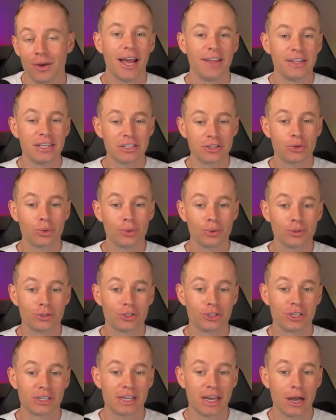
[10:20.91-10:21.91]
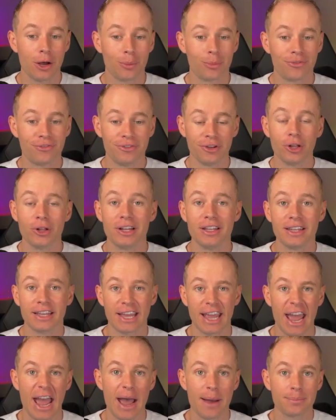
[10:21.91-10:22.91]
And these tools just help fill in the
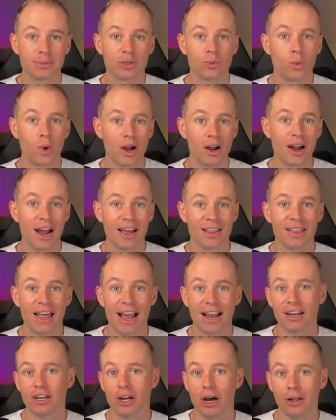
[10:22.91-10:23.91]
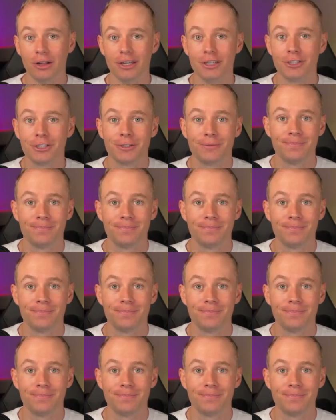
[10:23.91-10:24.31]
gaps where I lack knowledge.